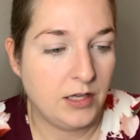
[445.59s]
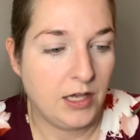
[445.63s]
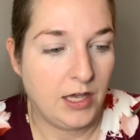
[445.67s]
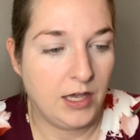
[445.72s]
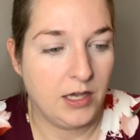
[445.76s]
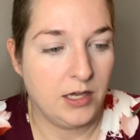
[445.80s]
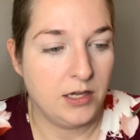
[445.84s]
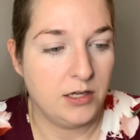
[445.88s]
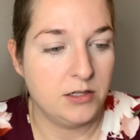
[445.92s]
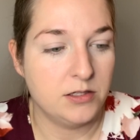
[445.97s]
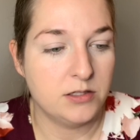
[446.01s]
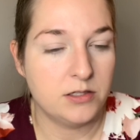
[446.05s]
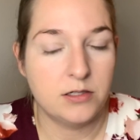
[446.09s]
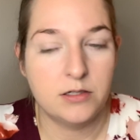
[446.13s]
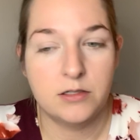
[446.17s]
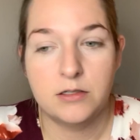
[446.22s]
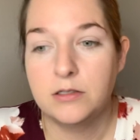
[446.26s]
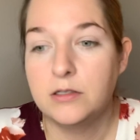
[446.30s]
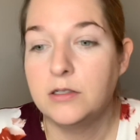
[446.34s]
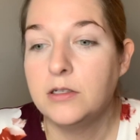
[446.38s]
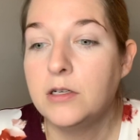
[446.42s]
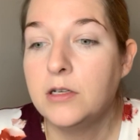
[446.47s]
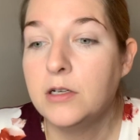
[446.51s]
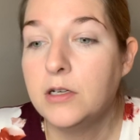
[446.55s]
and
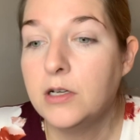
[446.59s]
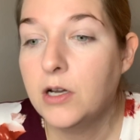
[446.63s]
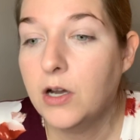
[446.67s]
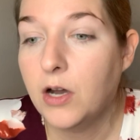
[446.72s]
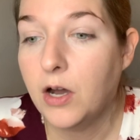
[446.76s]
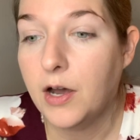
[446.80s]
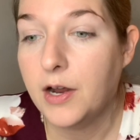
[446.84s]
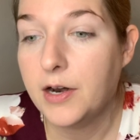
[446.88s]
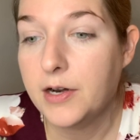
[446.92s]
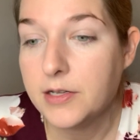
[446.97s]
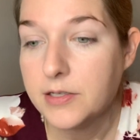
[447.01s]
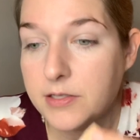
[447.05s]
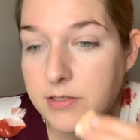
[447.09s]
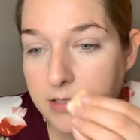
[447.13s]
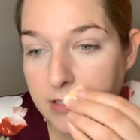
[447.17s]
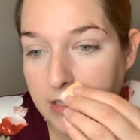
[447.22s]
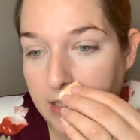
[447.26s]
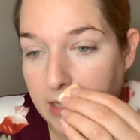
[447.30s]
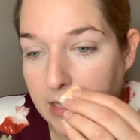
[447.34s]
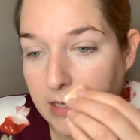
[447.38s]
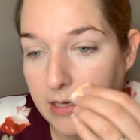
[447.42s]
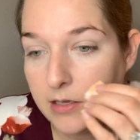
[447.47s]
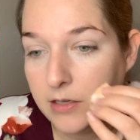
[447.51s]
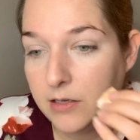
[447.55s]

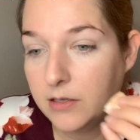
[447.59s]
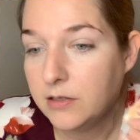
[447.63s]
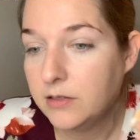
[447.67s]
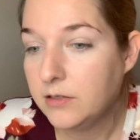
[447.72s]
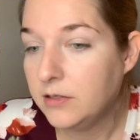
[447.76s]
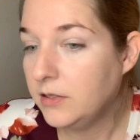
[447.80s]
honestly,